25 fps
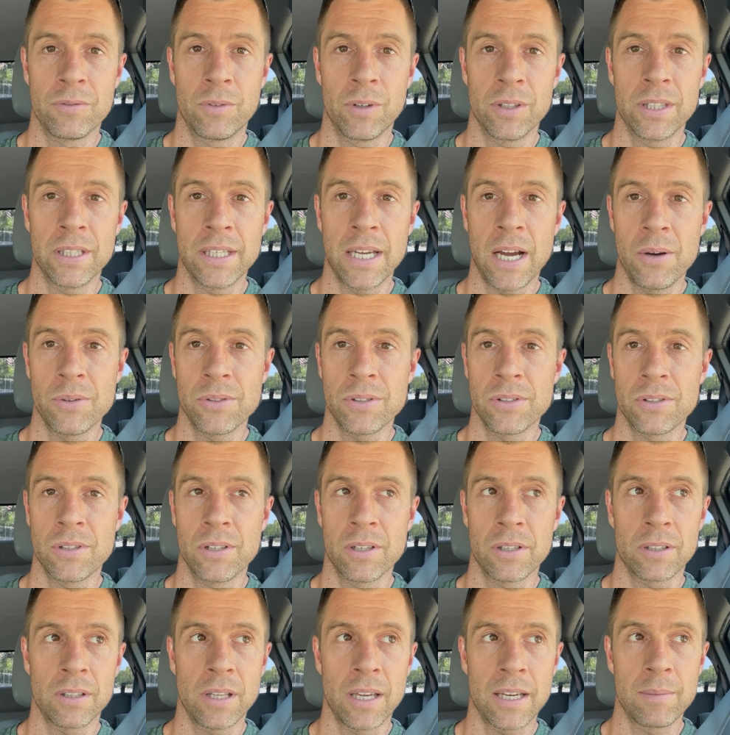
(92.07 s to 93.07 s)
what the houses
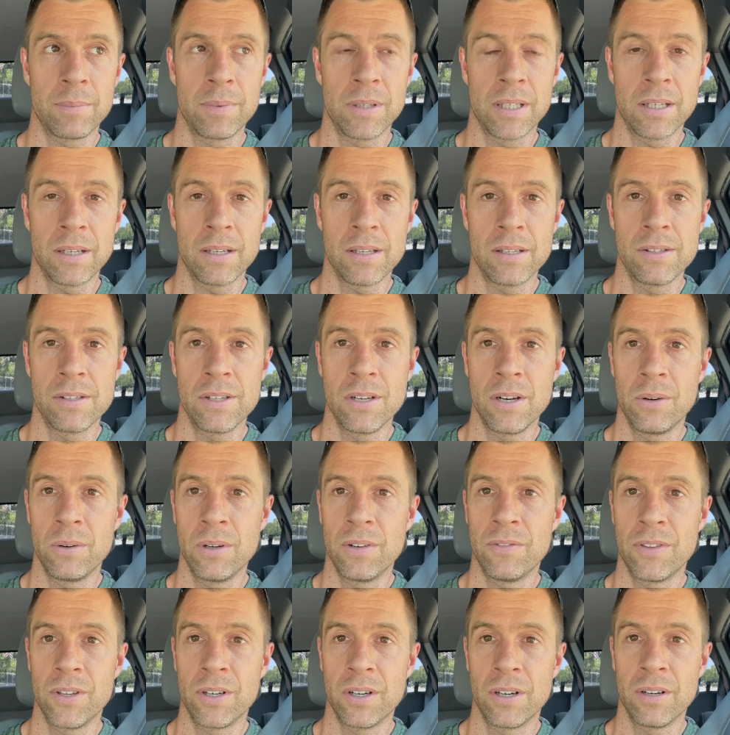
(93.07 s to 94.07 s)
look like, because you know,
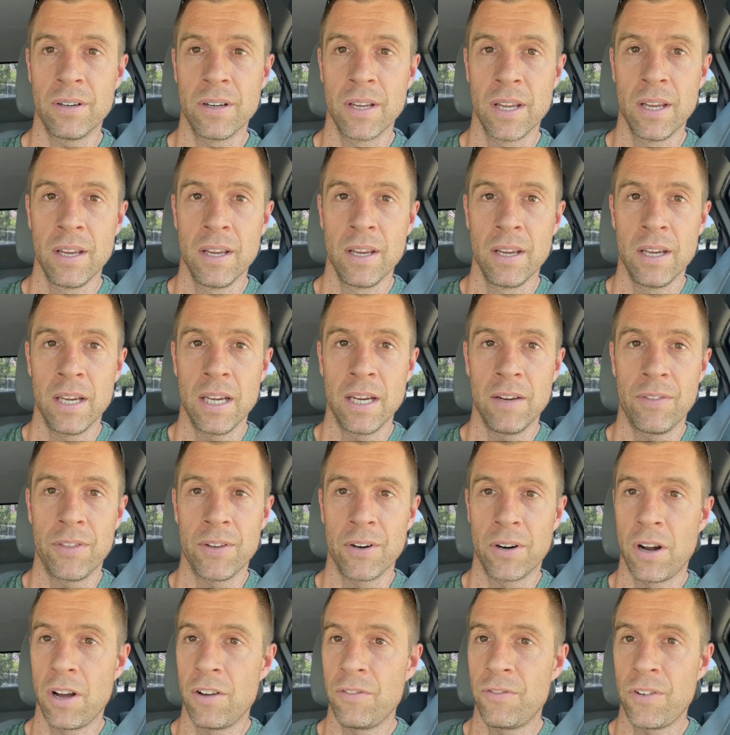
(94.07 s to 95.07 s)
if
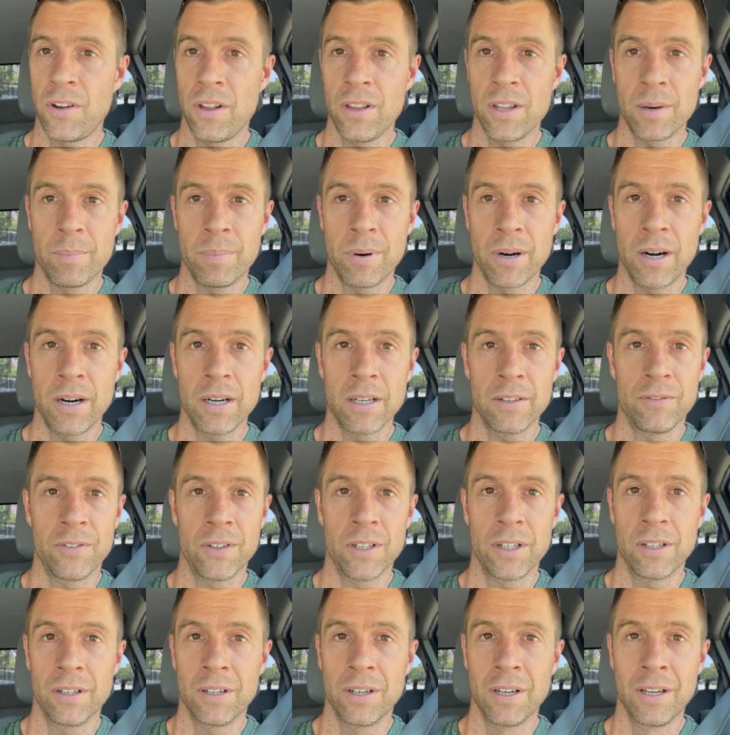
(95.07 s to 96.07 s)
they're all falling apart, if
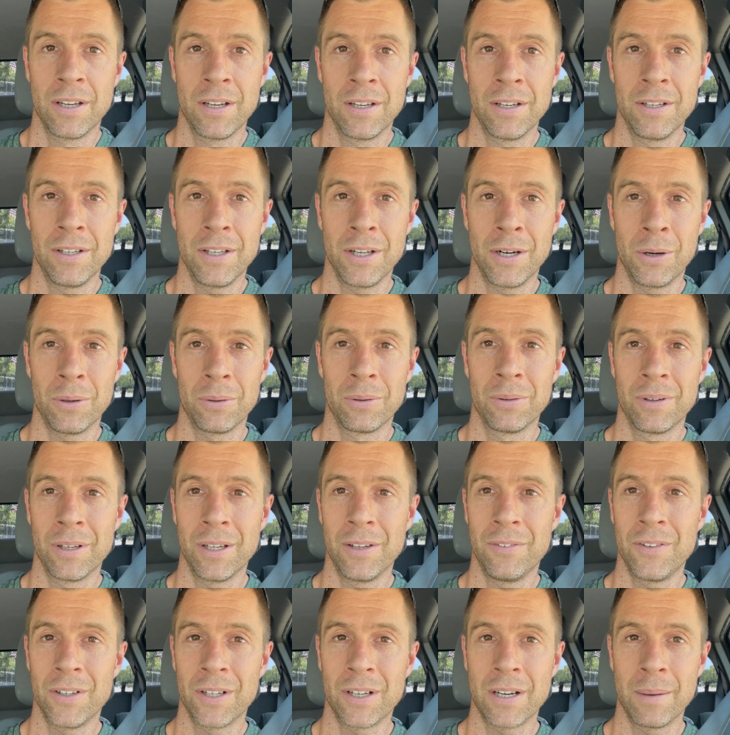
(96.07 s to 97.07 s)
you're, you know,
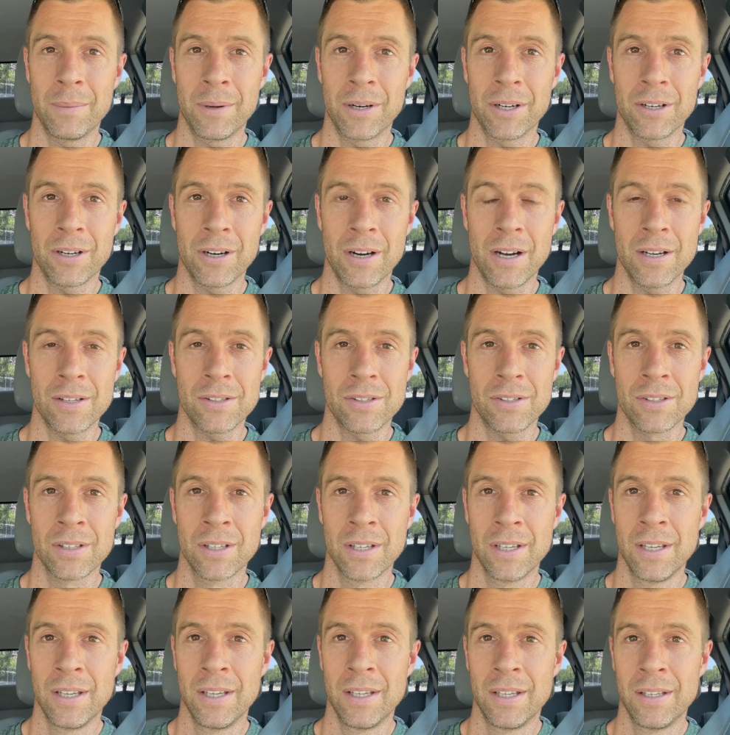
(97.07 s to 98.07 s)
if you're coming across,
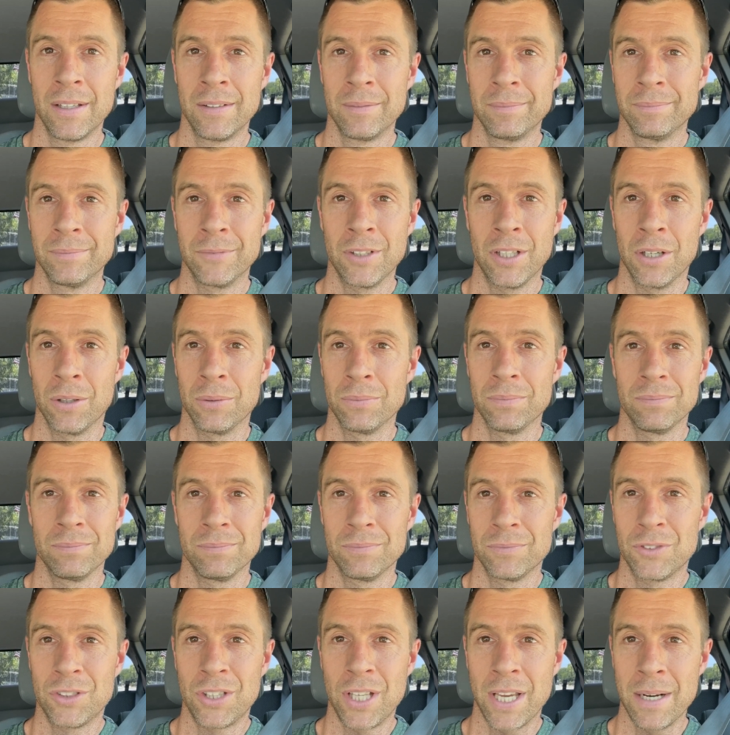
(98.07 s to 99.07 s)
you know,
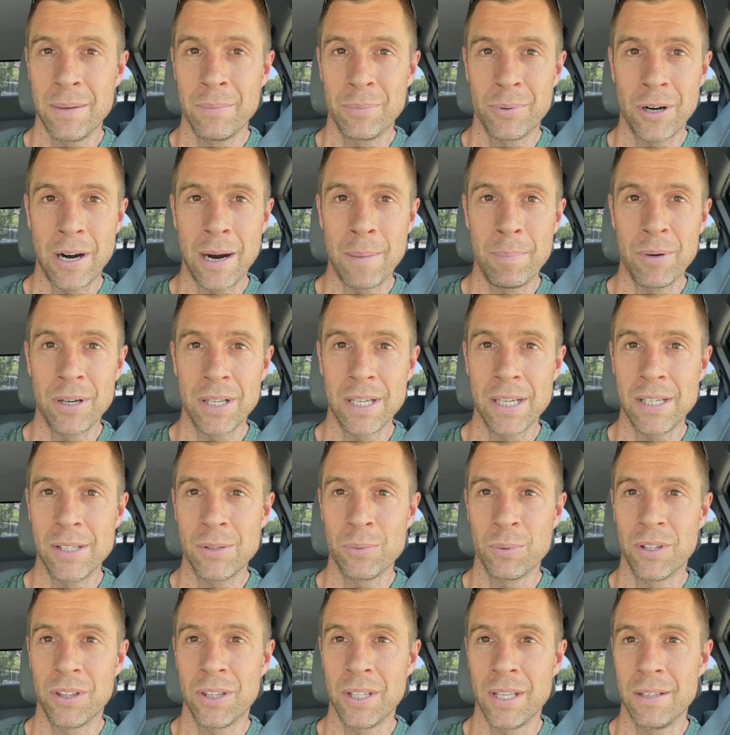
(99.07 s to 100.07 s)
10
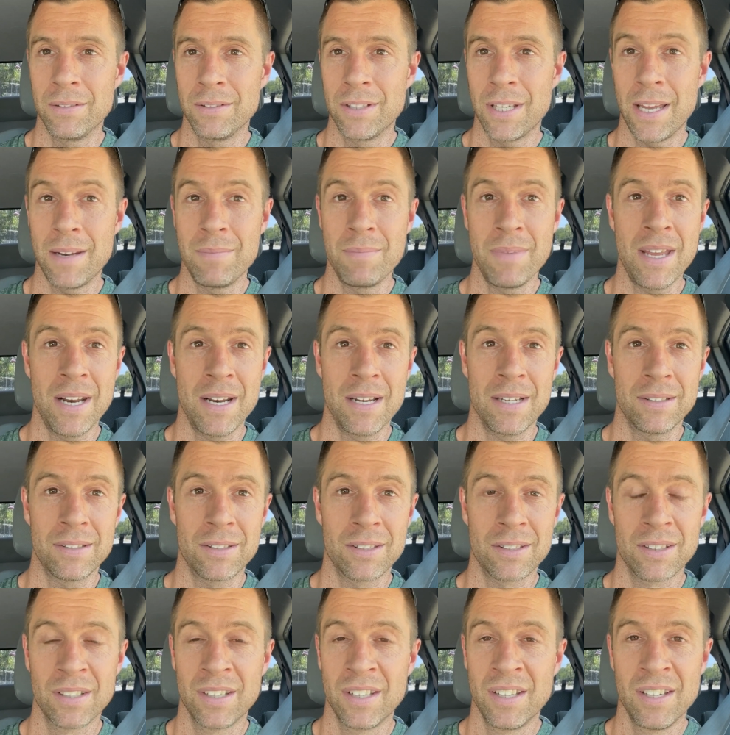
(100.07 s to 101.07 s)
properties within 10
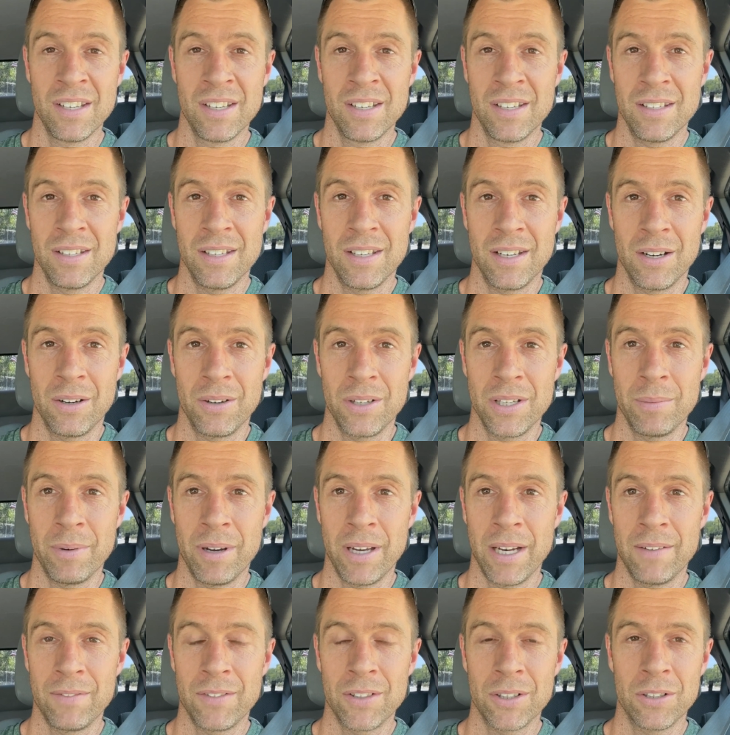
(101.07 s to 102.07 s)
minutes, you know, you
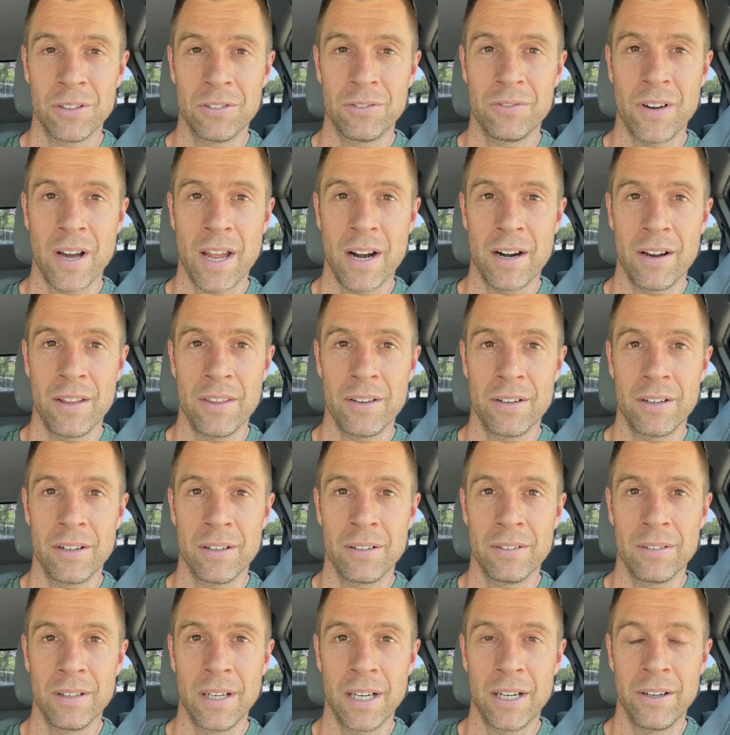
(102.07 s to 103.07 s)
might have to go find
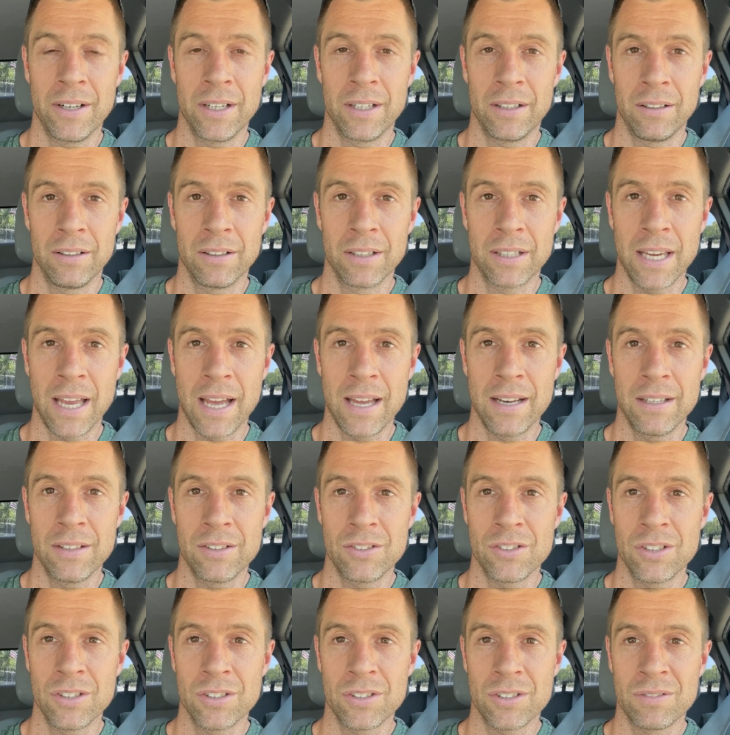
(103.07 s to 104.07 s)
another area to look at.
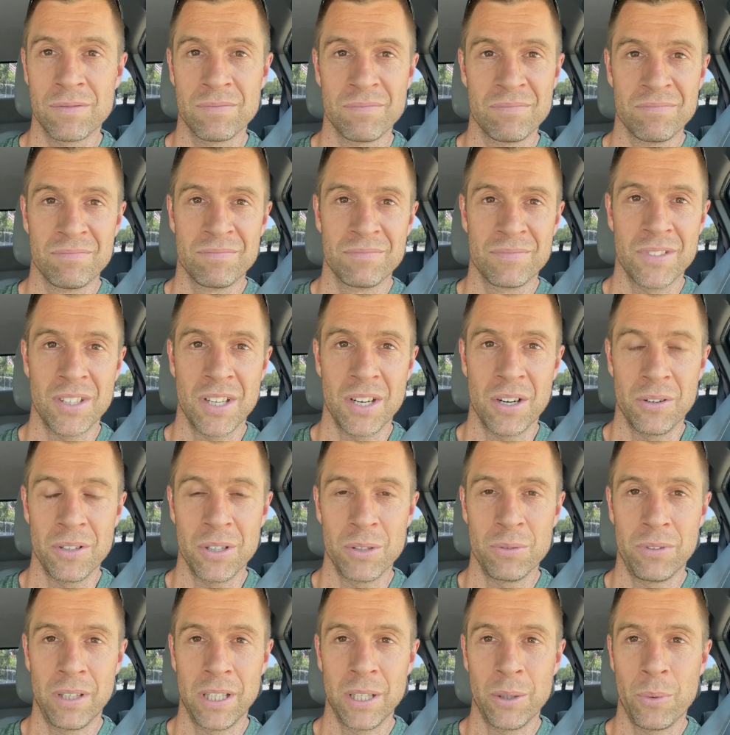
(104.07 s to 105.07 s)
It's just, you know,
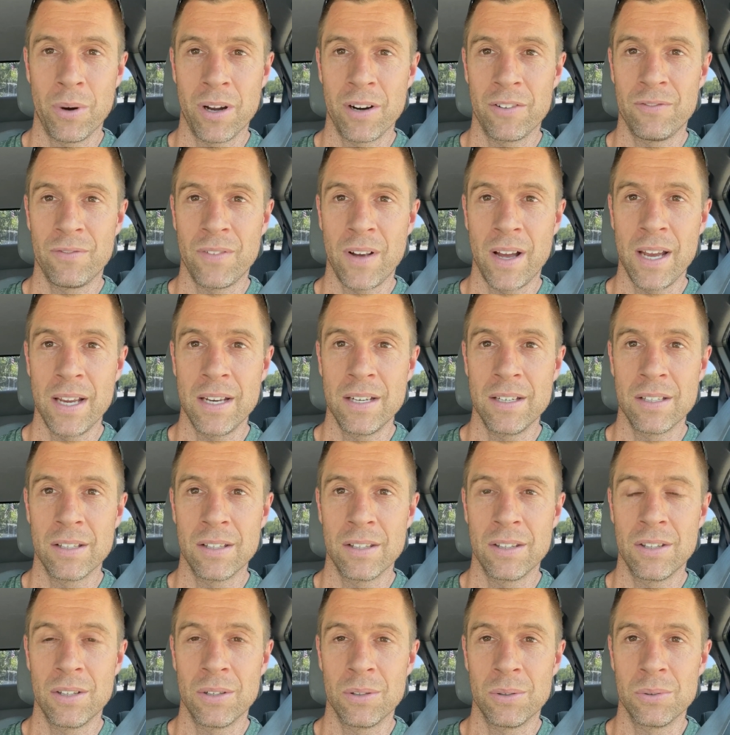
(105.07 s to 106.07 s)
you really want to find
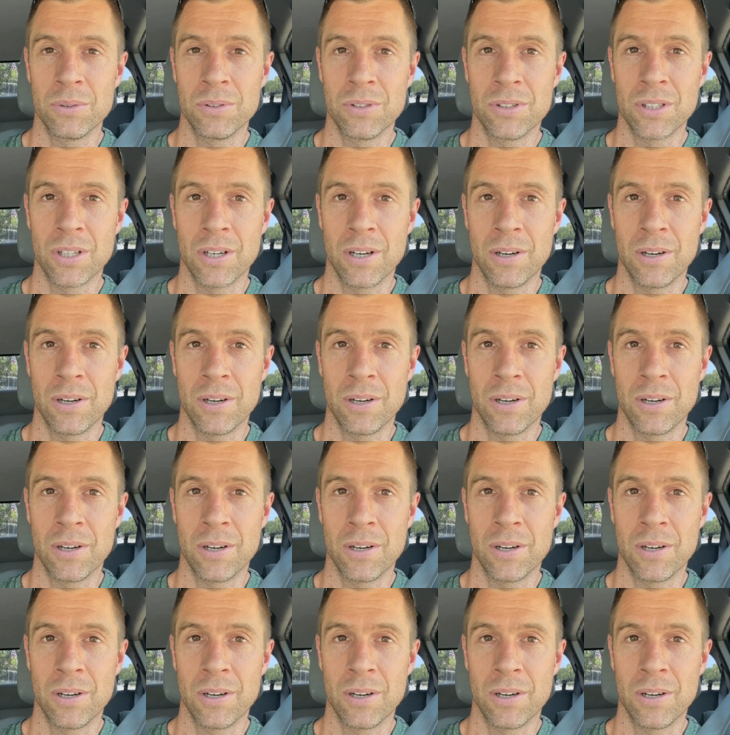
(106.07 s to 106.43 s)
those